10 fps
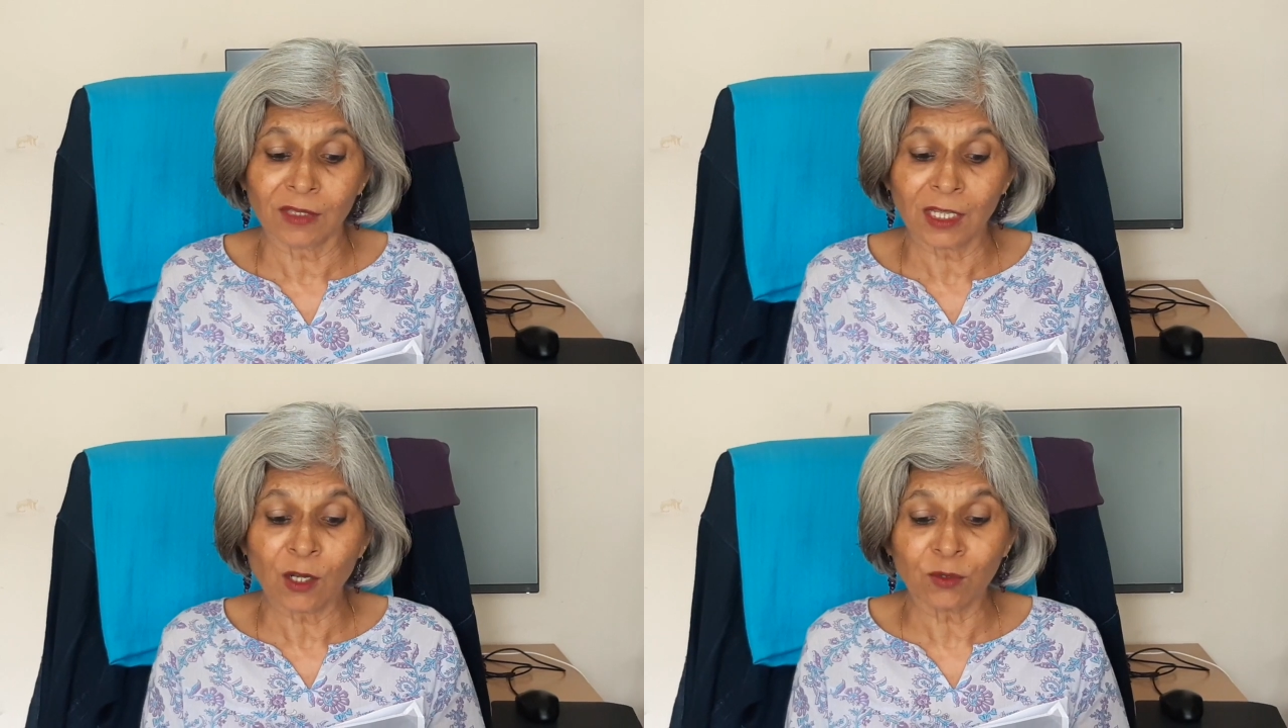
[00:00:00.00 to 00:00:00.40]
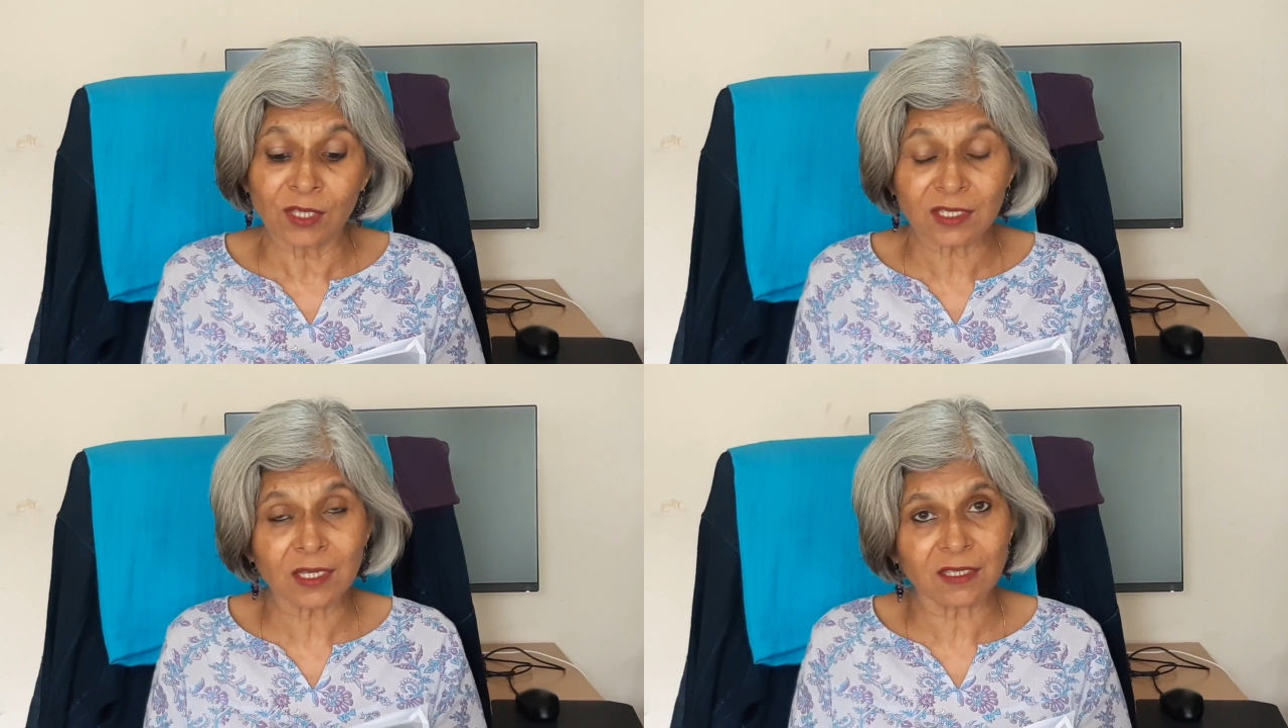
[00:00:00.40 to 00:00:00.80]

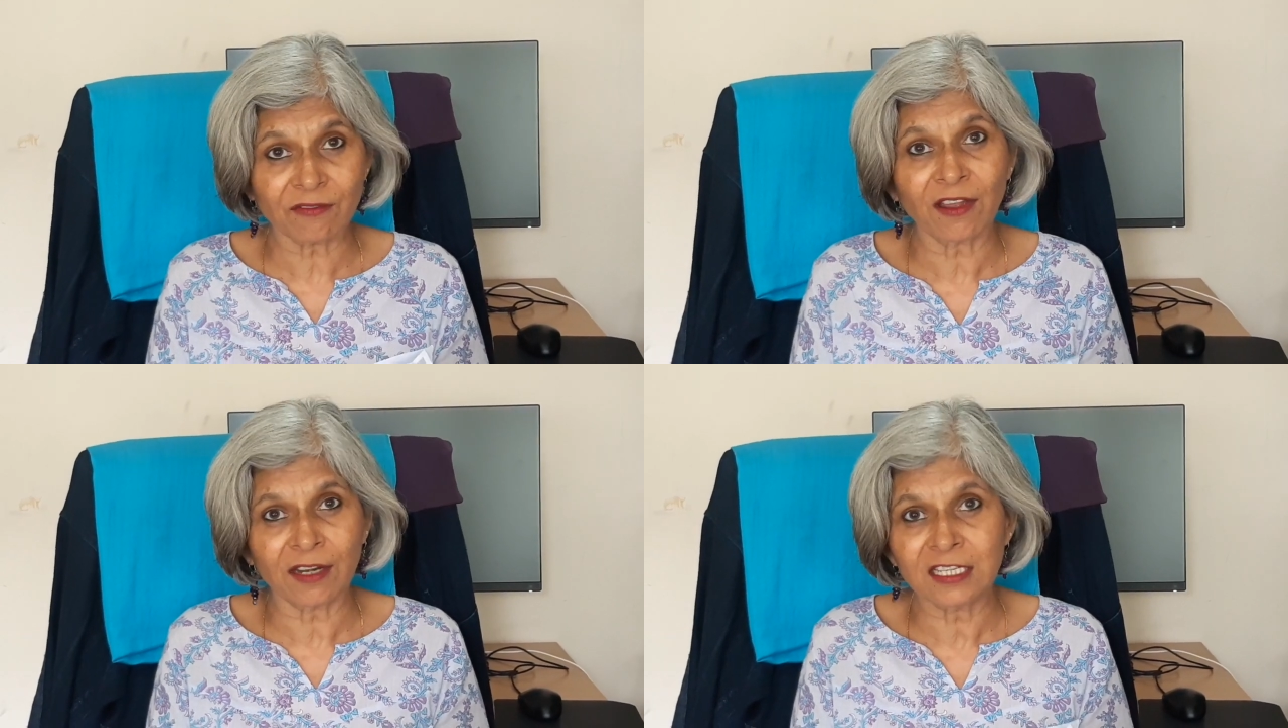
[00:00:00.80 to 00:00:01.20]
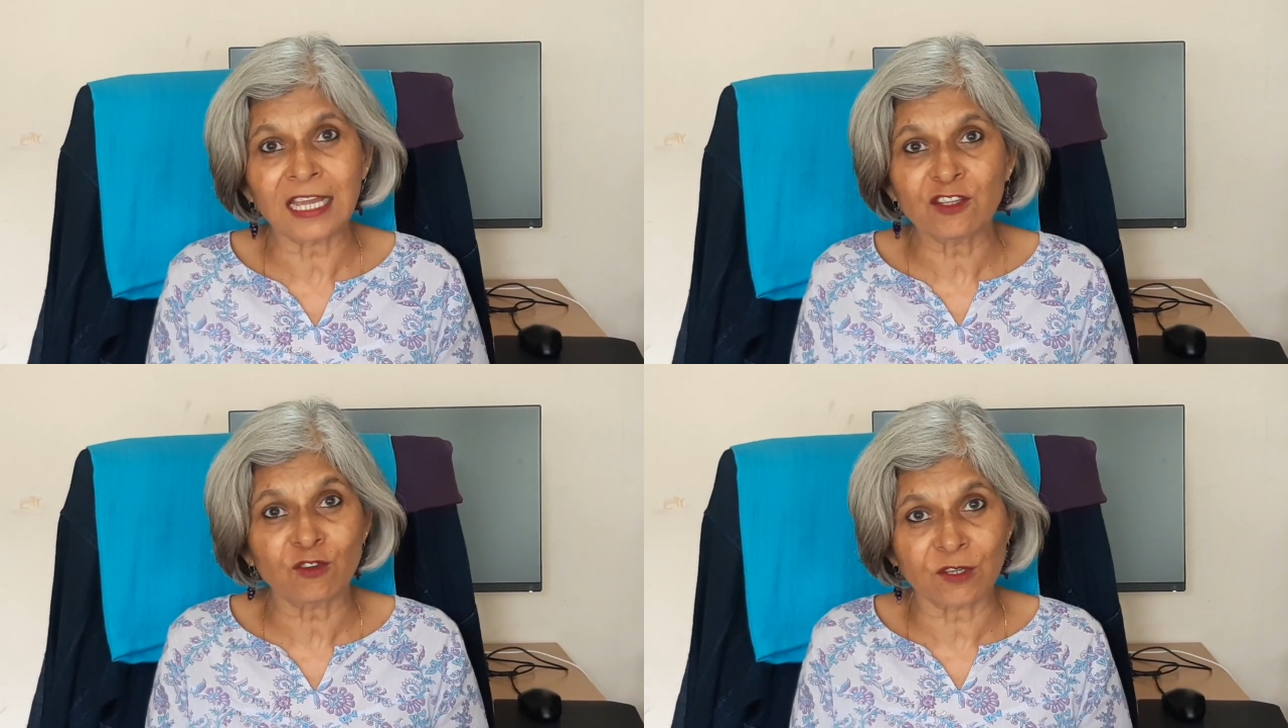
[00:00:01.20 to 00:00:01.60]
This is a very
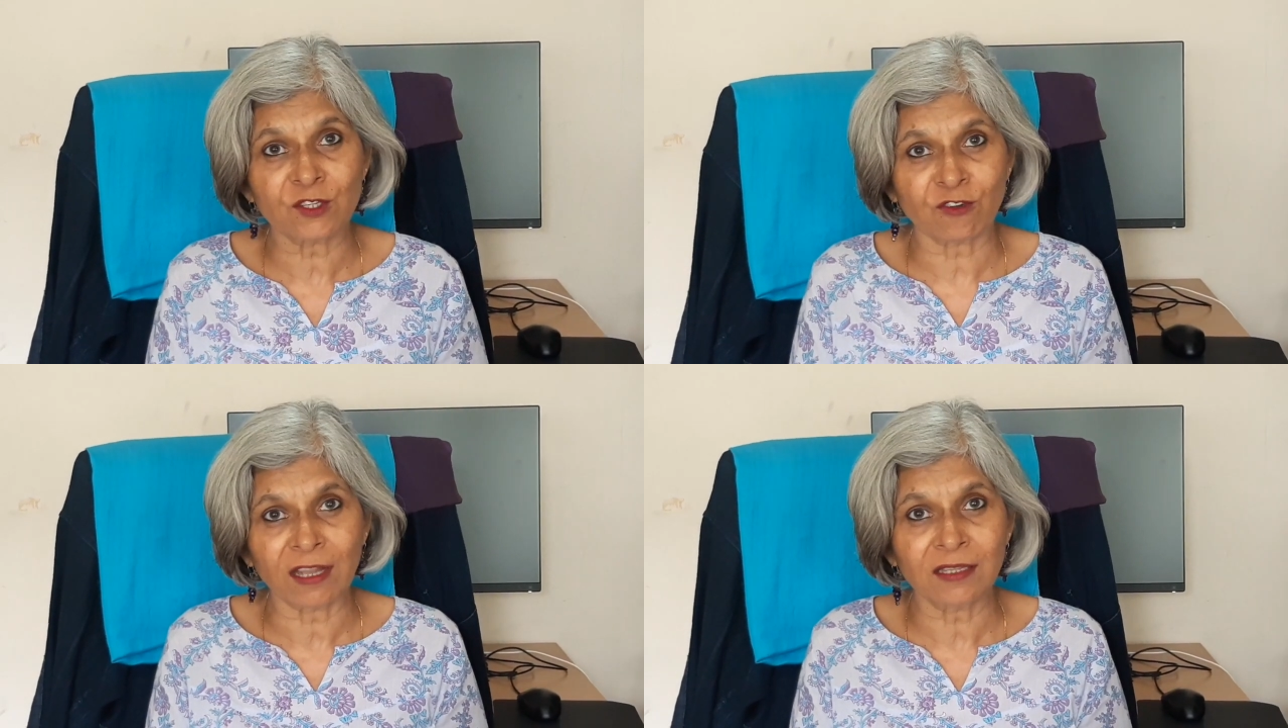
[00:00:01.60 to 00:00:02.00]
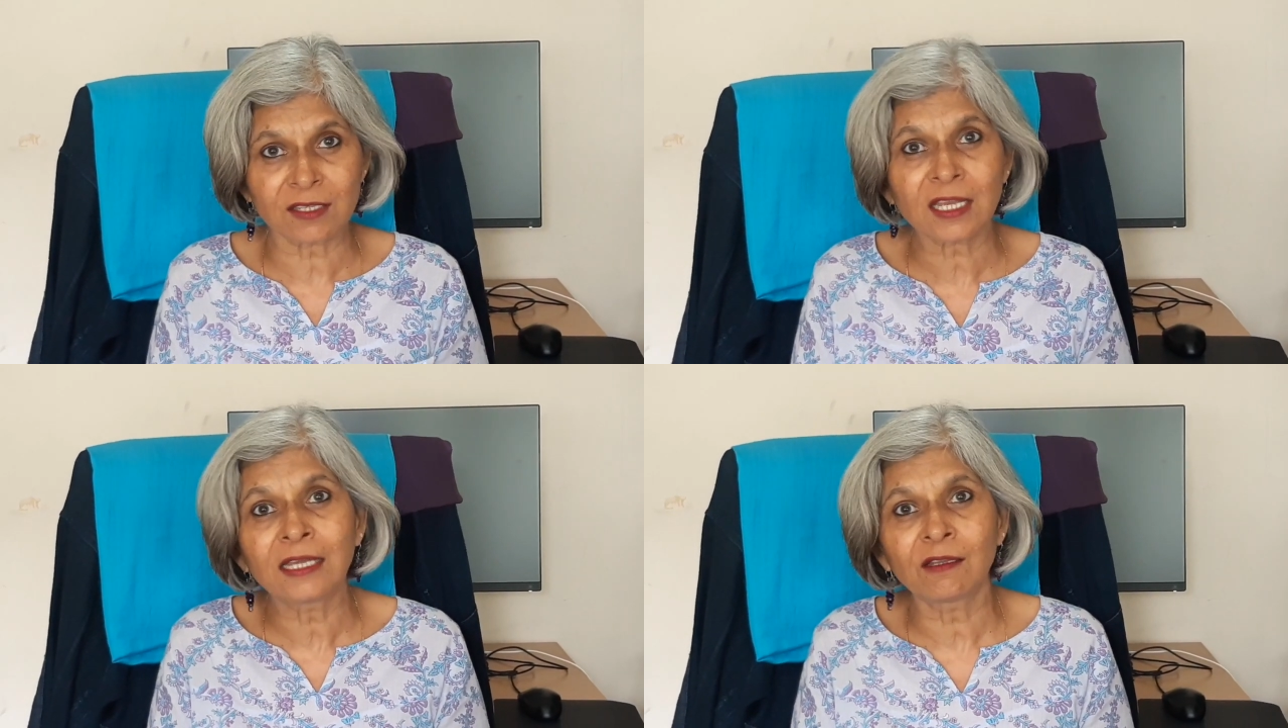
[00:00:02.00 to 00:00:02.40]
dangerous trend,
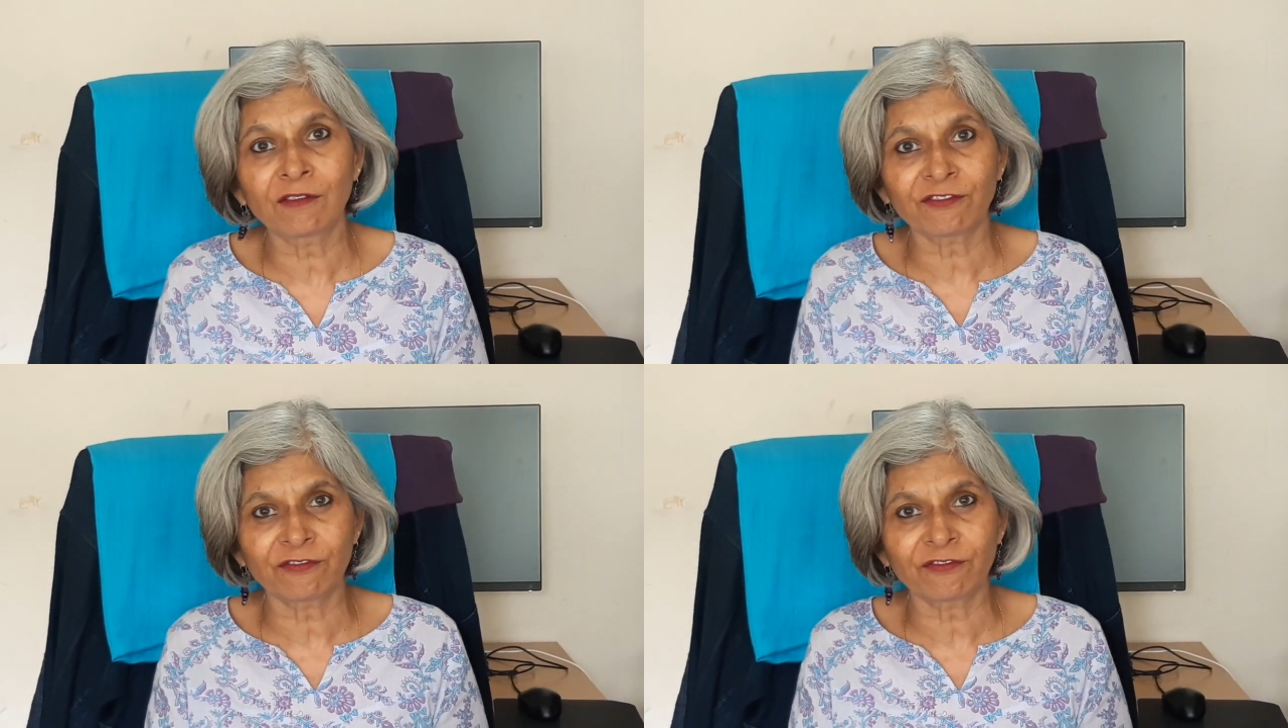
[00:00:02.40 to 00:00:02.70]
this kind of